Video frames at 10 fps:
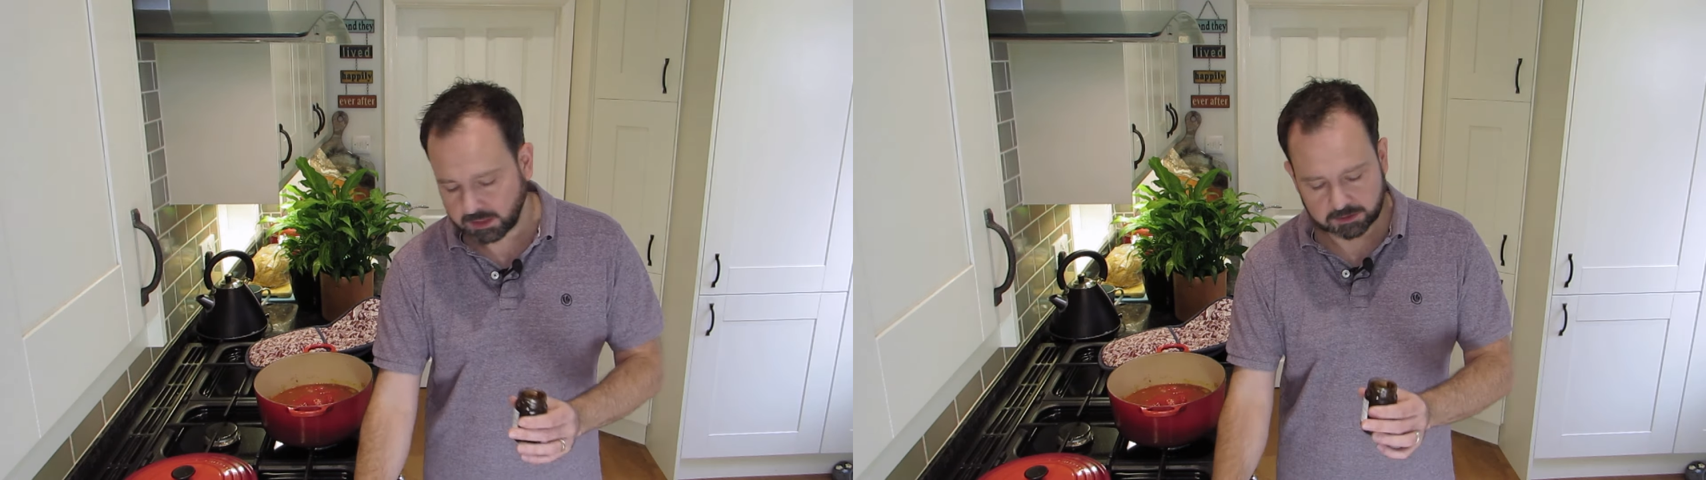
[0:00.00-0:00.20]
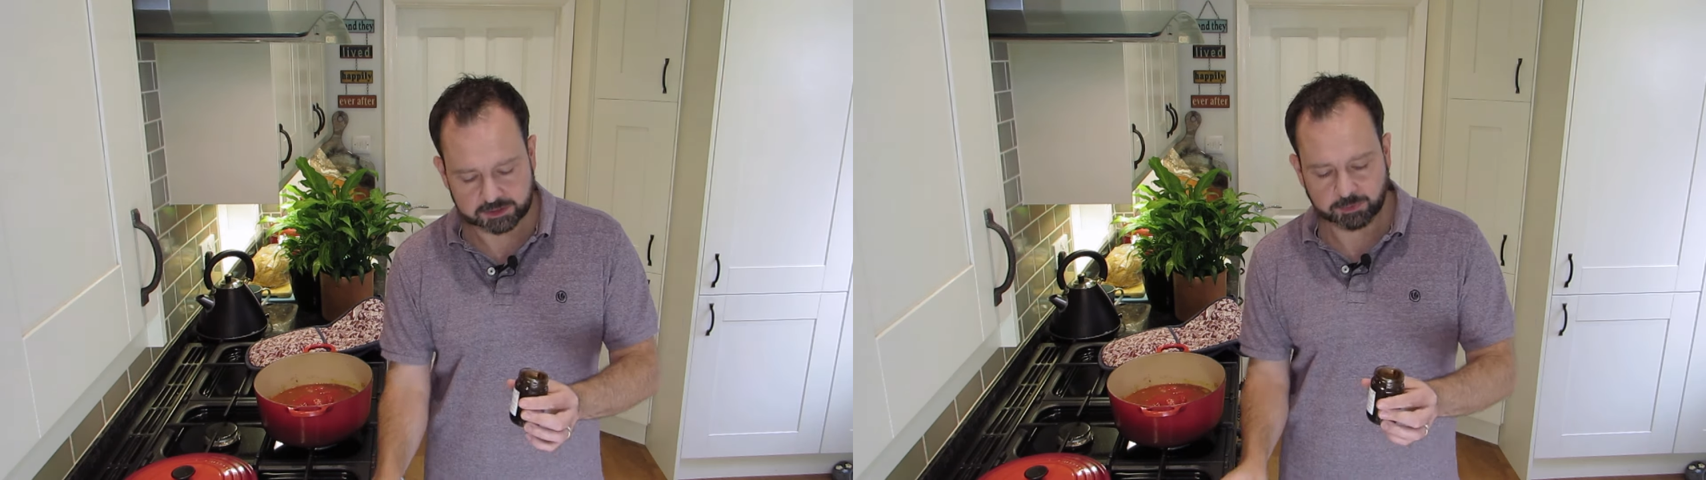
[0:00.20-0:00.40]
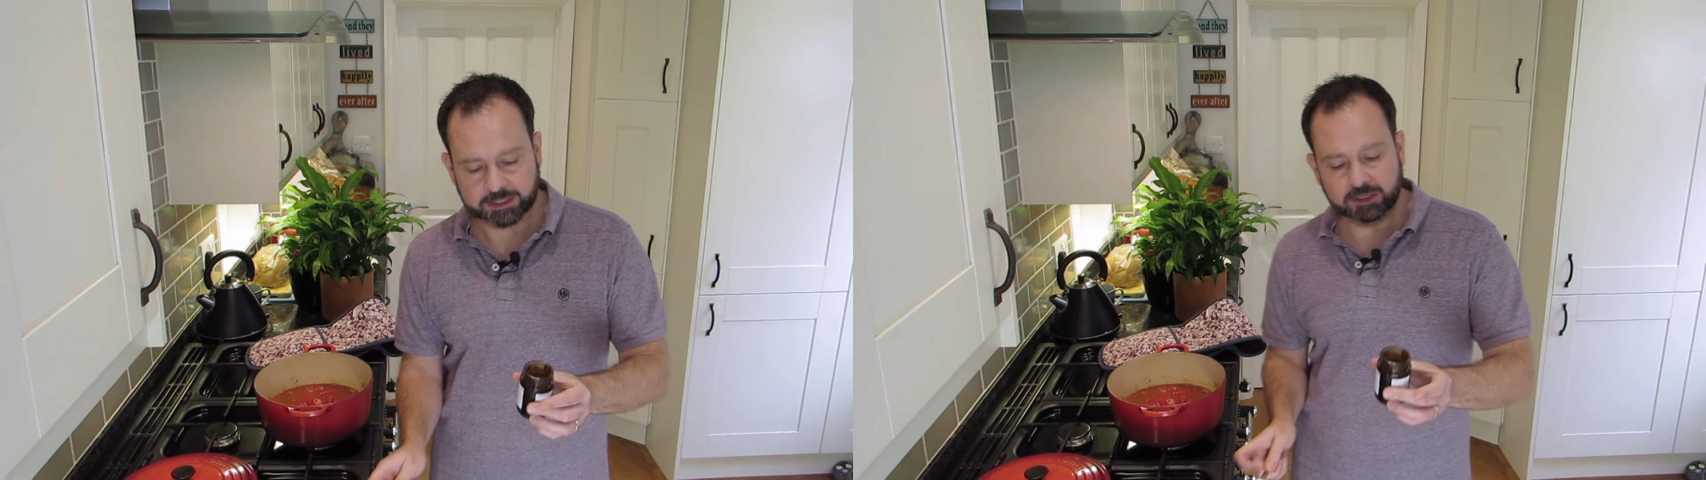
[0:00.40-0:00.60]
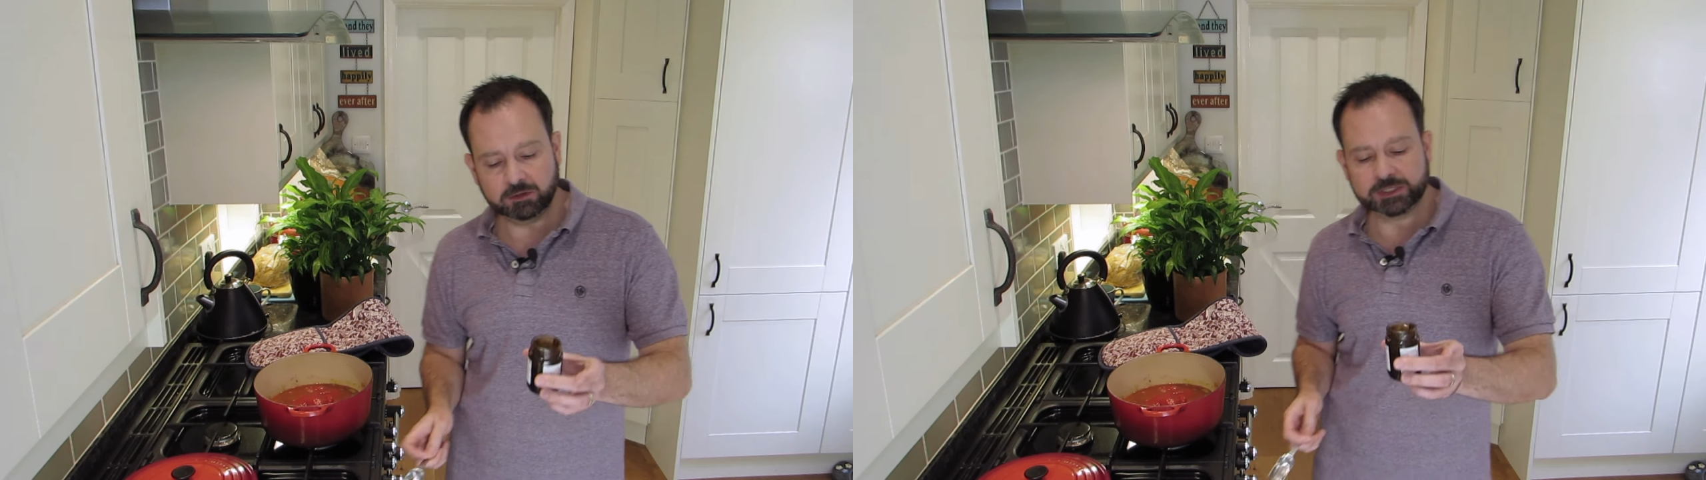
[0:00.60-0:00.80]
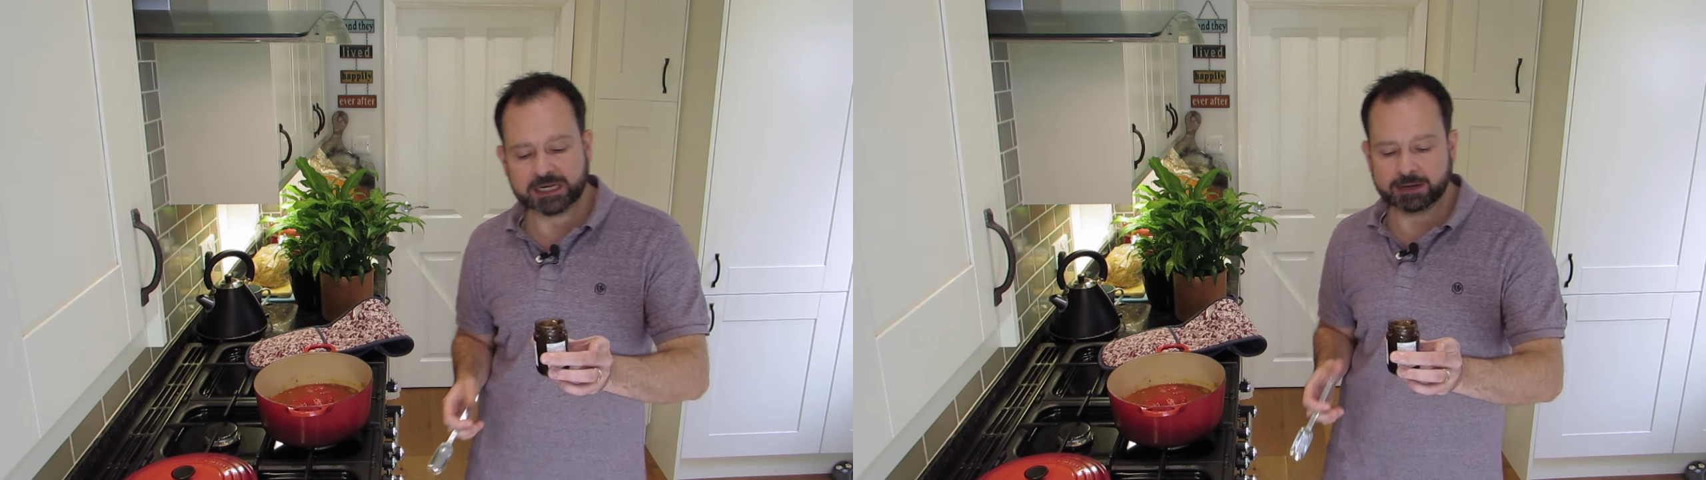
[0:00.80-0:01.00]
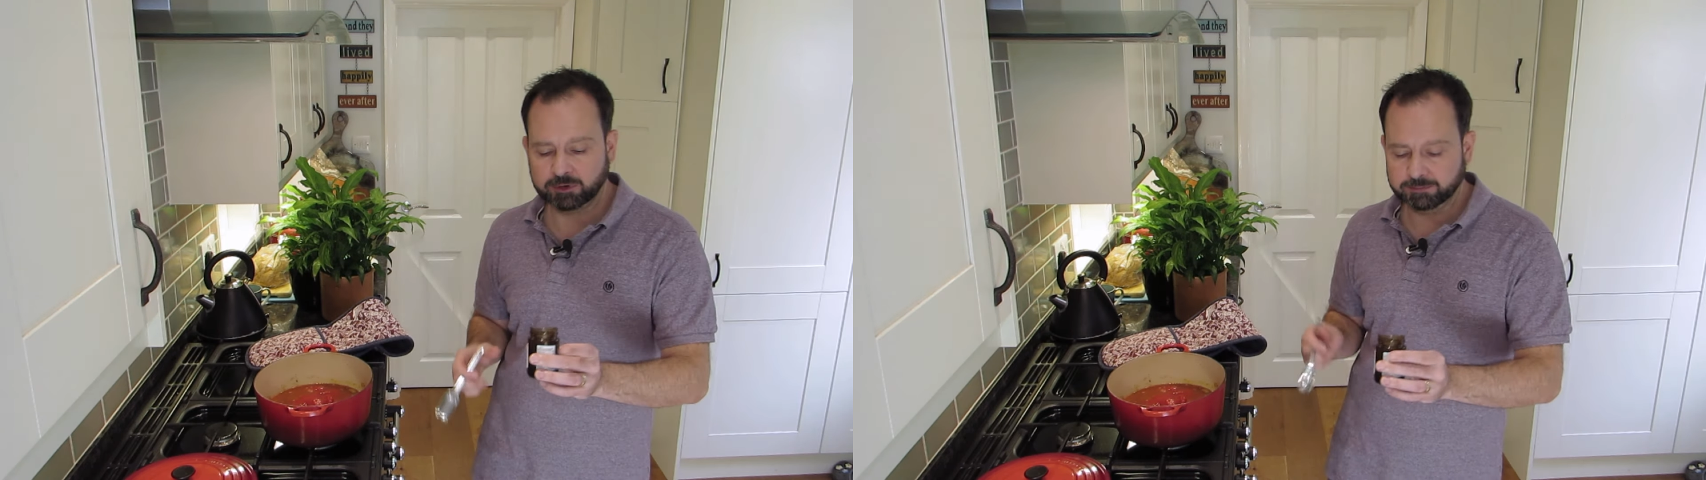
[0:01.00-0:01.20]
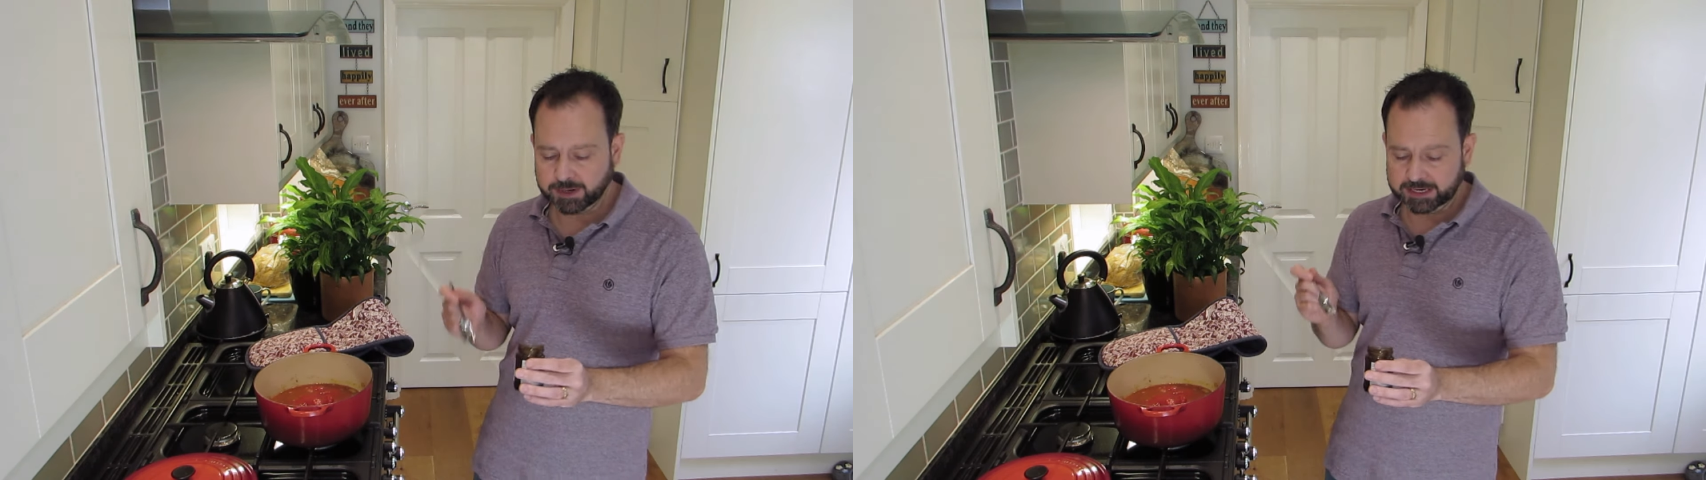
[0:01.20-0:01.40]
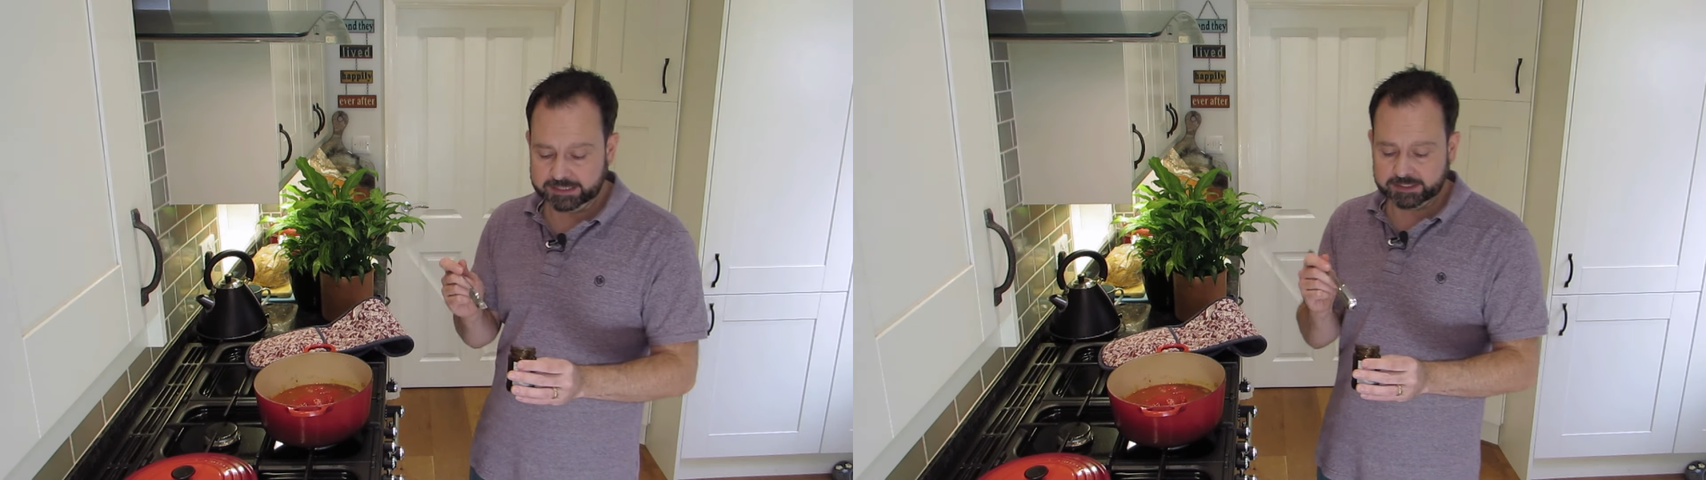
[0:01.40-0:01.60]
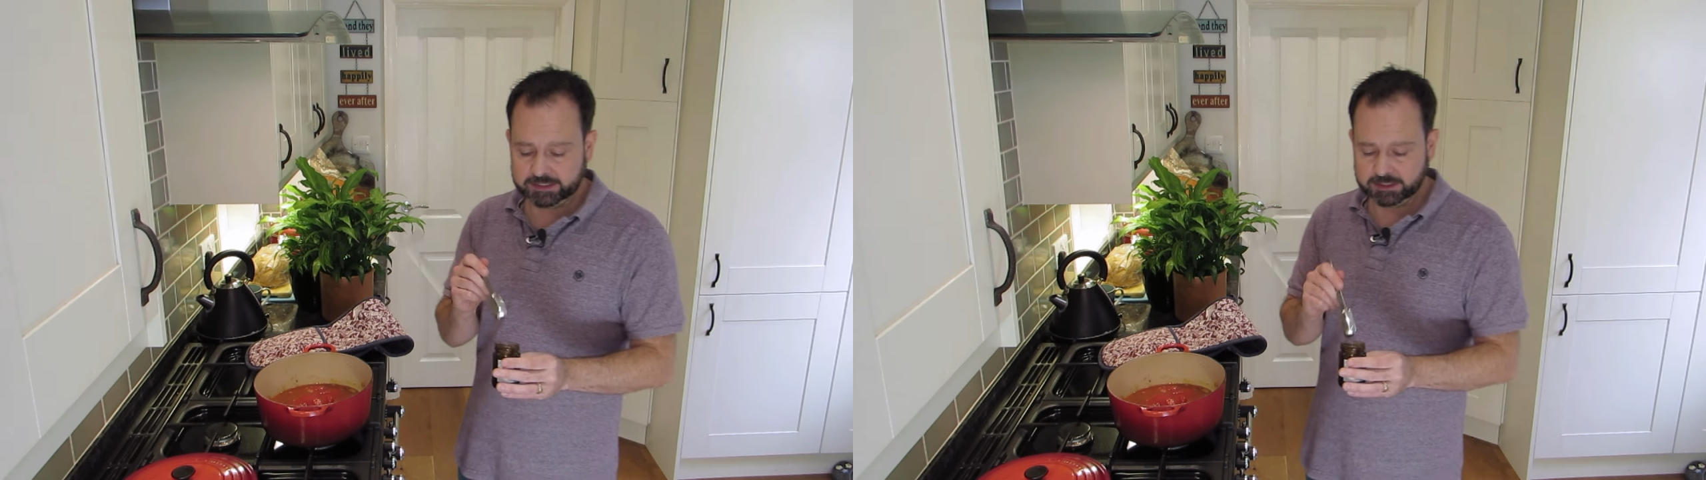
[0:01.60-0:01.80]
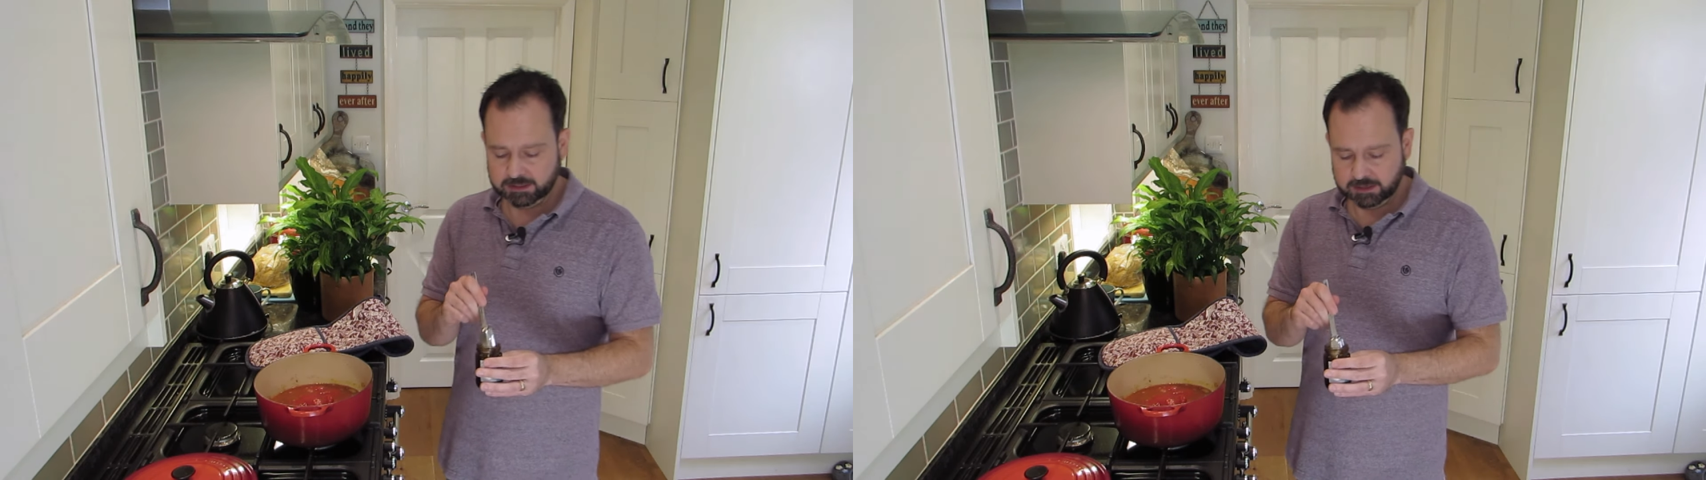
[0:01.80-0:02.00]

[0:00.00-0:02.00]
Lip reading: So we're going to use tamarind paste.